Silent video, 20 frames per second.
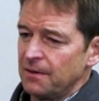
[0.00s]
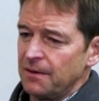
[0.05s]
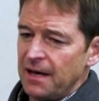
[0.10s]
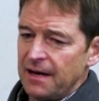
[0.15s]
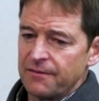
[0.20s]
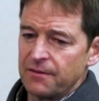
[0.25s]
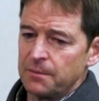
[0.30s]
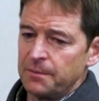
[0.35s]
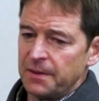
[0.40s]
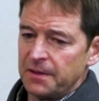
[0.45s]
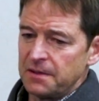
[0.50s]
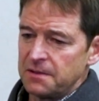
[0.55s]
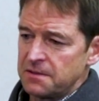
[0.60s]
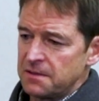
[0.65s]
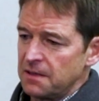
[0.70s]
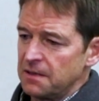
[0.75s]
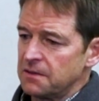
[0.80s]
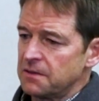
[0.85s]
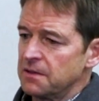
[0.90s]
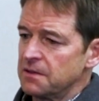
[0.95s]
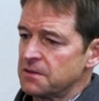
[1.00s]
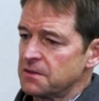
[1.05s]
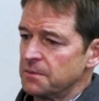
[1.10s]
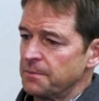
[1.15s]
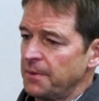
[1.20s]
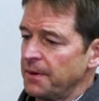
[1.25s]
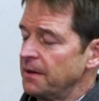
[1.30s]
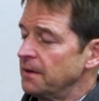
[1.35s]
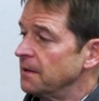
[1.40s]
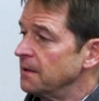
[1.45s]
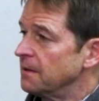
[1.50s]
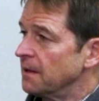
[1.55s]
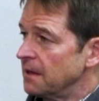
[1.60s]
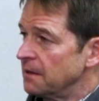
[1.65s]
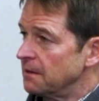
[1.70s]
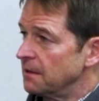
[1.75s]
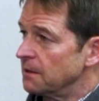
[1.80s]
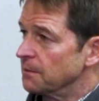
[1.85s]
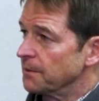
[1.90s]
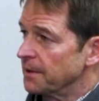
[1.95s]
everybody's anticipating
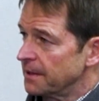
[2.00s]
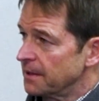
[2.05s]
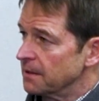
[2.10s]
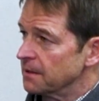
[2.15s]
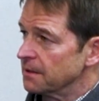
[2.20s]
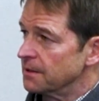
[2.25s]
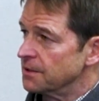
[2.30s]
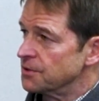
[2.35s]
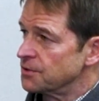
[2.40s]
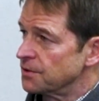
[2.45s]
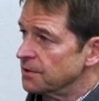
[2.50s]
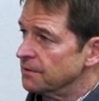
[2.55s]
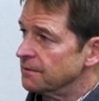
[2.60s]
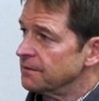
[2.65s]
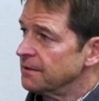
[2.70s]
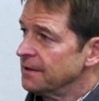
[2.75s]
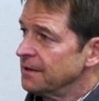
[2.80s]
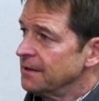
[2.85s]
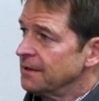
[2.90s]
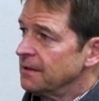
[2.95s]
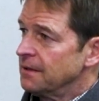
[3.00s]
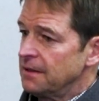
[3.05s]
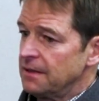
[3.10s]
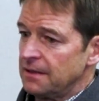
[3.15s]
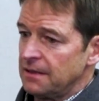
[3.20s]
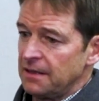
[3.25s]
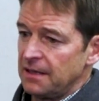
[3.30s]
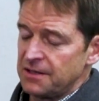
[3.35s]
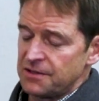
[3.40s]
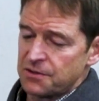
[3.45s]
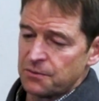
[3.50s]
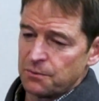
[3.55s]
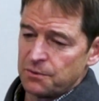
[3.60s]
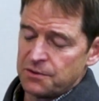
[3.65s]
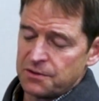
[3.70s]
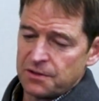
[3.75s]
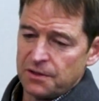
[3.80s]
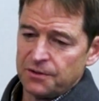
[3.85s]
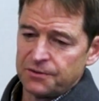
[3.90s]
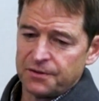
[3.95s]
that deregulation as a
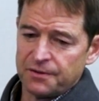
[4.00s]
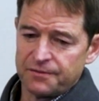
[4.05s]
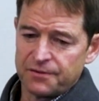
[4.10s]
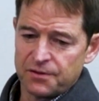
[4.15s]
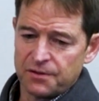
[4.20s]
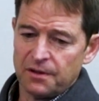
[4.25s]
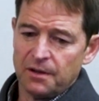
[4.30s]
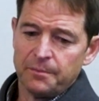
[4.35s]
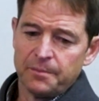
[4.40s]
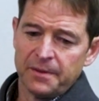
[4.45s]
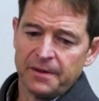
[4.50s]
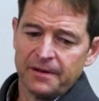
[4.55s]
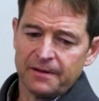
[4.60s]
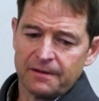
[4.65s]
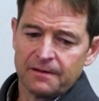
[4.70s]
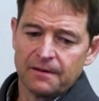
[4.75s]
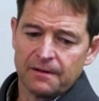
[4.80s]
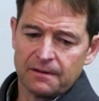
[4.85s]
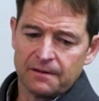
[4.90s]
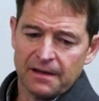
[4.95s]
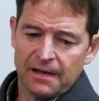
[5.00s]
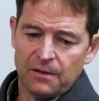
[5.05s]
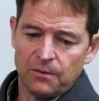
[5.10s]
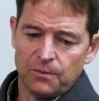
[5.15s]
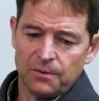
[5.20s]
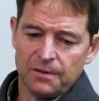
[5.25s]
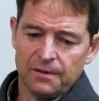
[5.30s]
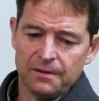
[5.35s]
result of Trump. And I think that